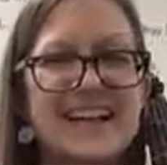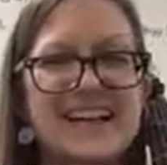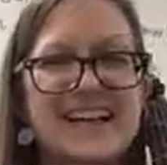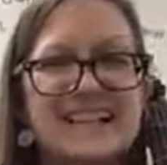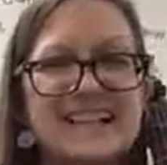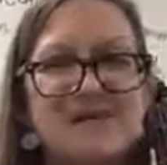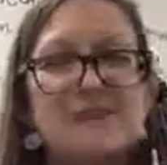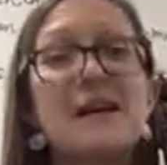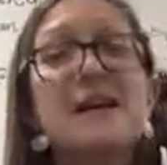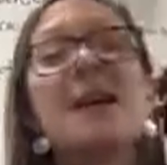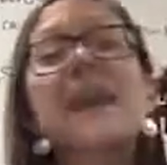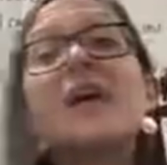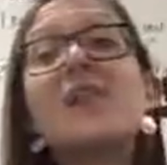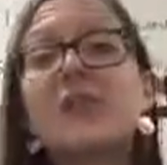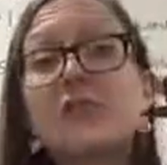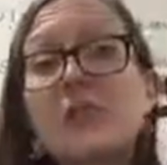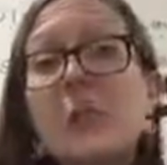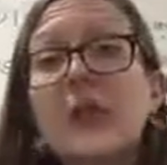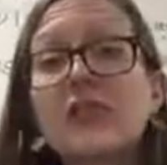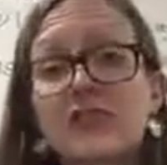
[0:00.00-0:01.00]
Awesome.
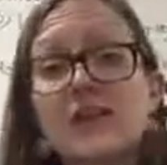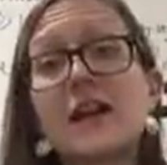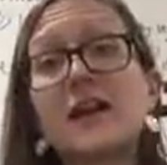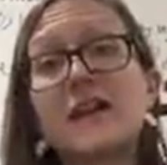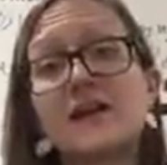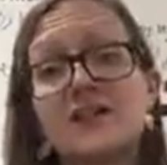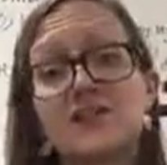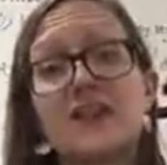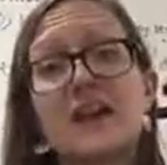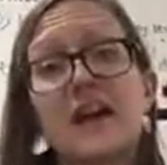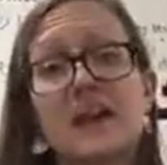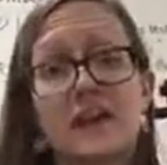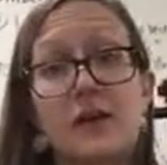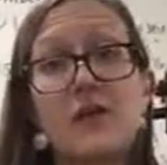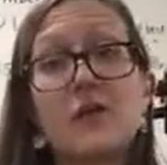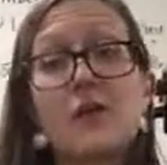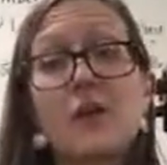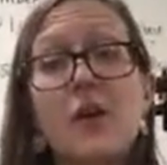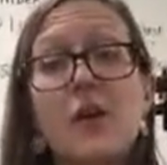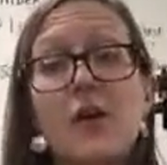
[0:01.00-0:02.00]
Especially on a
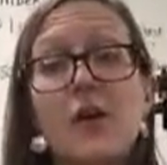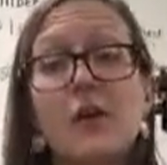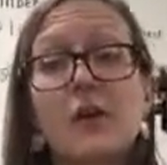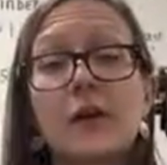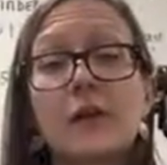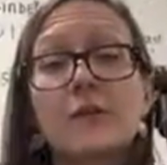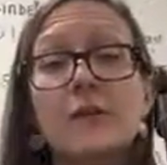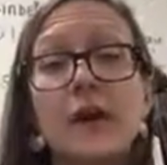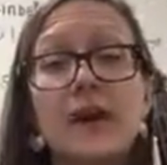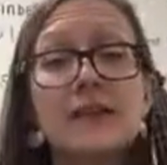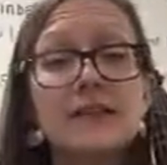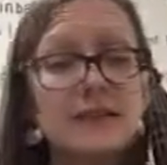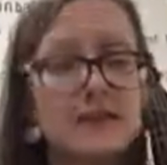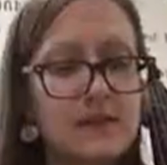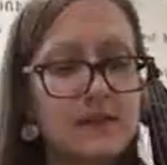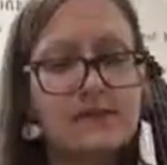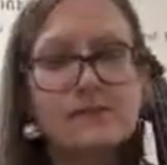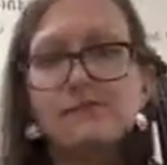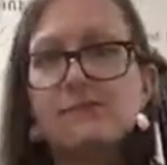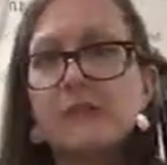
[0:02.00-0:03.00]
cello or a
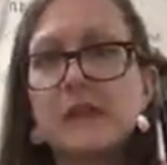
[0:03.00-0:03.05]
bass,